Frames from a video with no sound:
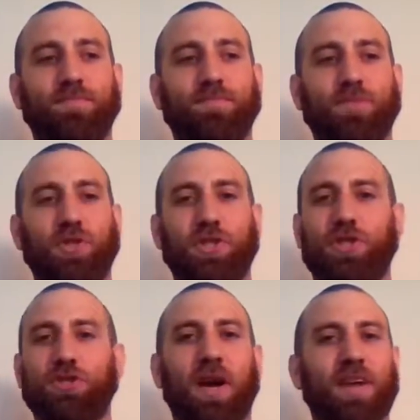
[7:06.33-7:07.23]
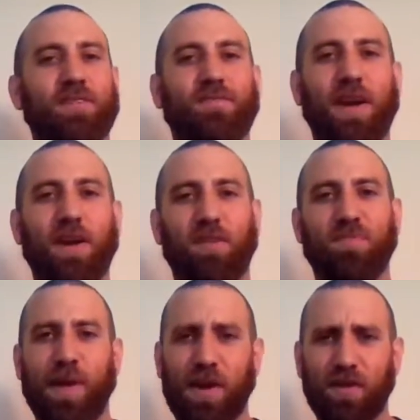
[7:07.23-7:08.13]
just trying to fight
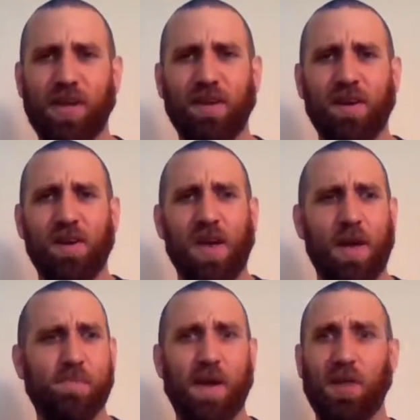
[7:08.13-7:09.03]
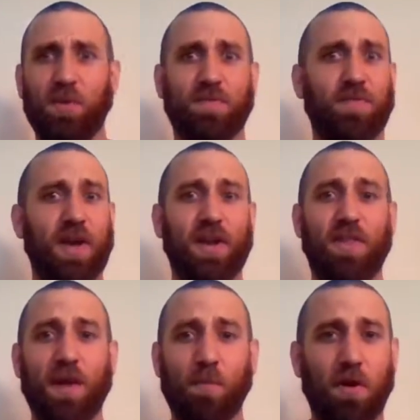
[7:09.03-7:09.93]
off Bayley, and Bayley was fighting
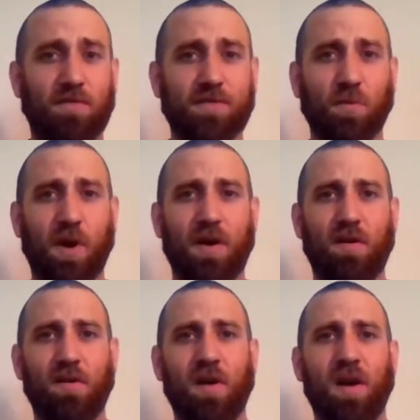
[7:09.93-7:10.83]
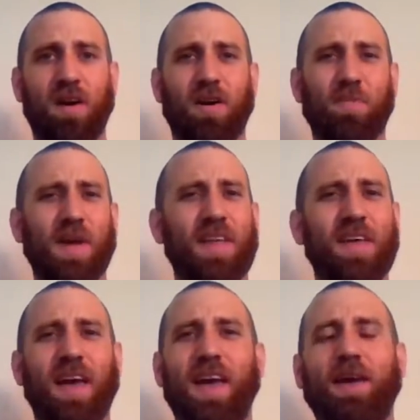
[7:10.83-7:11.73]
them off as well.
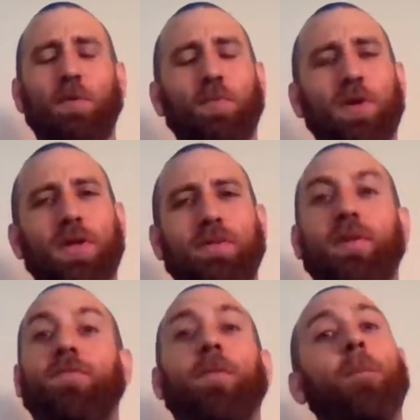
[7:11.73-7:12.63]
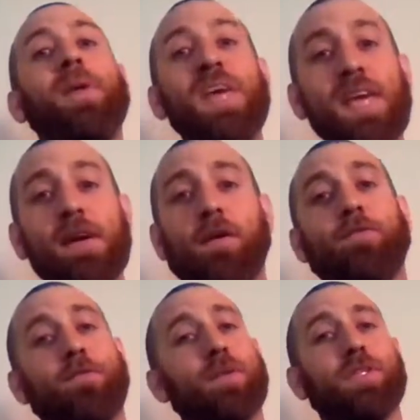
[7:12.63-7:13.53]
It really, for me,
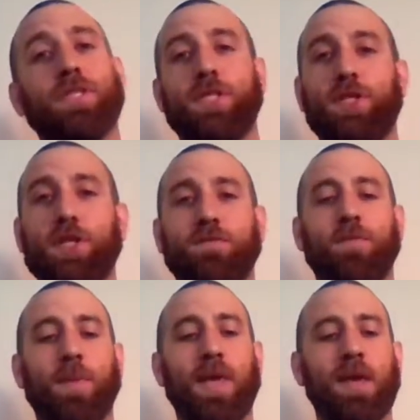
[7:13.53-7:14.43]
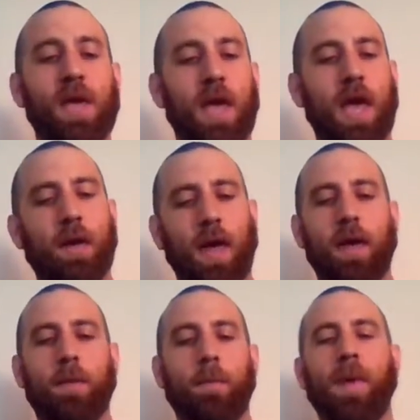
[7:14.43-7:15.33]
this is just for me,
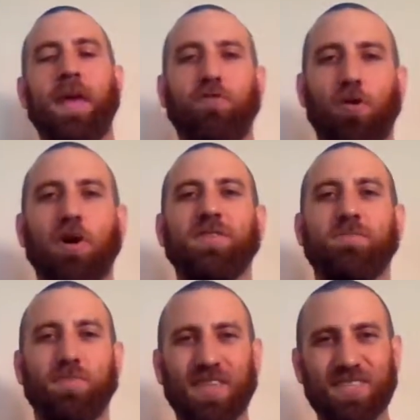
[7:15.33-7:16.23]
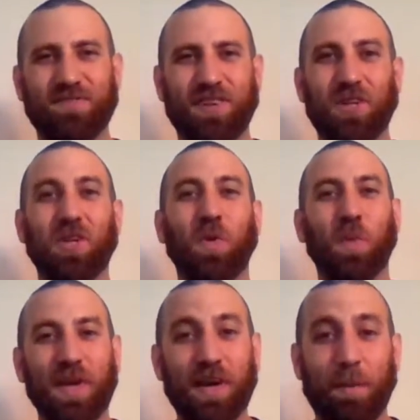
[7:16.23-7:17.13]
it made Cross and Bliss feel a little
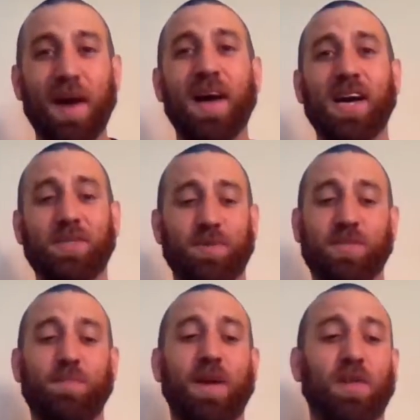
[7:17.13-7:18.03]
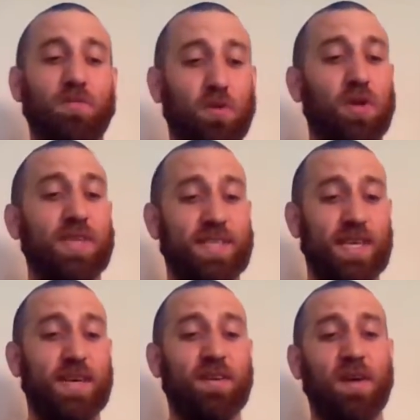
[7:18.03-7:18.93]
weak in my eyes because Bayley really
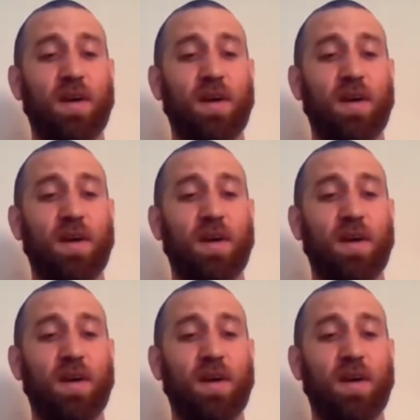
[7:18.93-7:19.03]
did